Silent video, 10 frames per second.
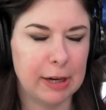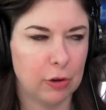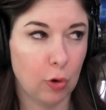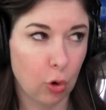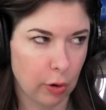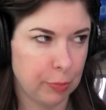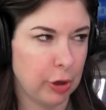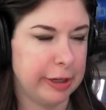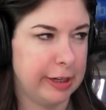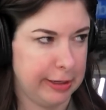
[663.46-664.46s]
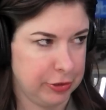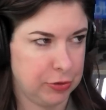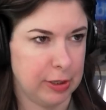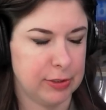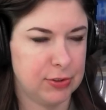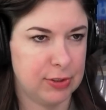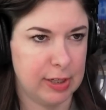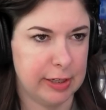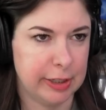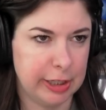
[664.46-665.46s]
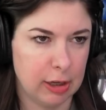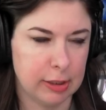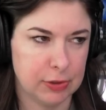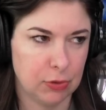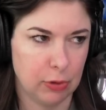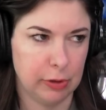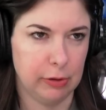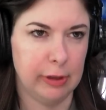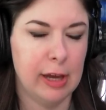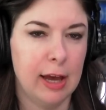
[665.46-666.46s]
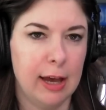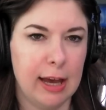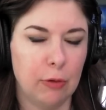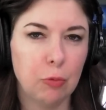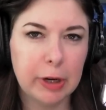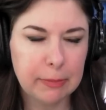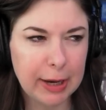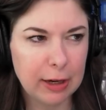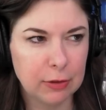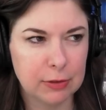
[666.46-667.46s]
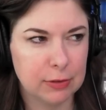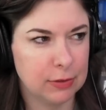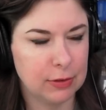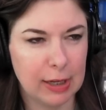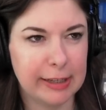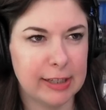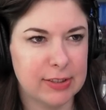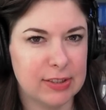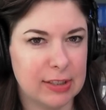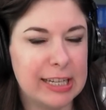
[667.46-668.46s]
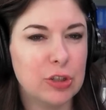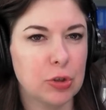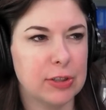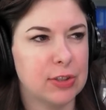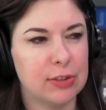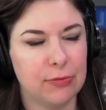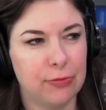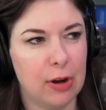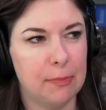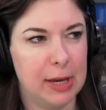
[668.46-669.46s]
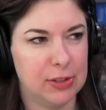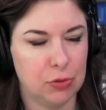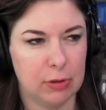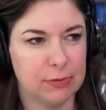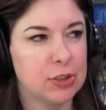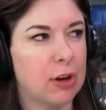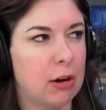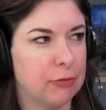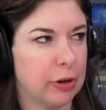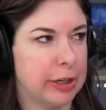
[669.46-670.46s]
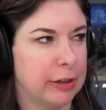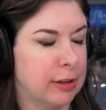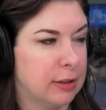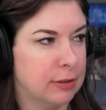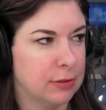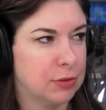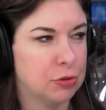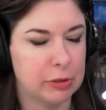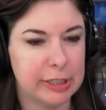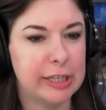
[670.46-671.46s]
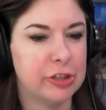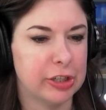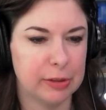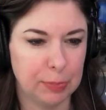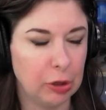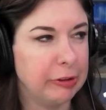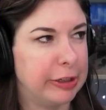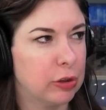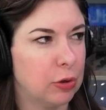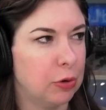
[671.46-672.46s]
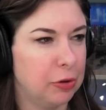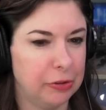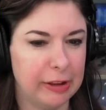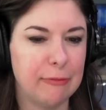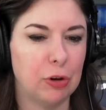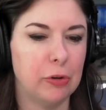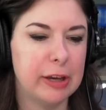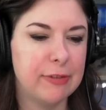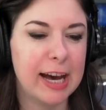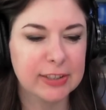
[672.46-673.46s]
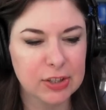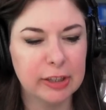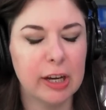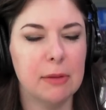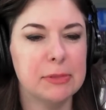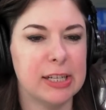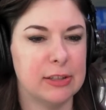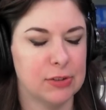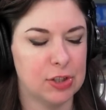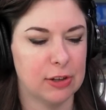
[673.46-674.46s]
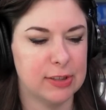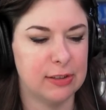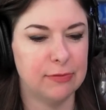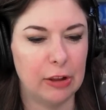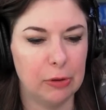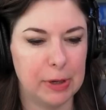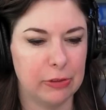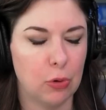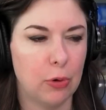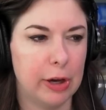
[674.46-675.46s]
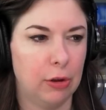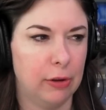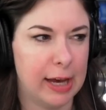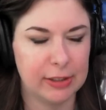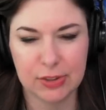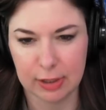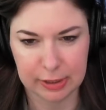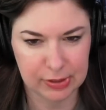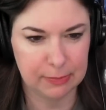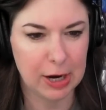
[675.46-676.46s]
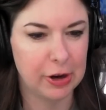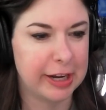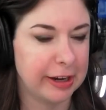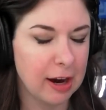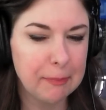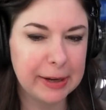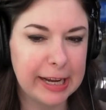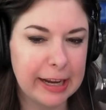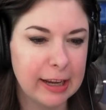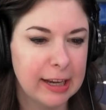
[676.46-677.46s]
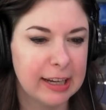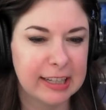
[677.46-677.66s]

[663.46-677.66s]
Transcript: about corporate interest in guyana's oil what about I guess, interest from a sort of sovereign, hmm. strategic, political level. If Exxon comes in, starts developing the oil, Exxon is an American company,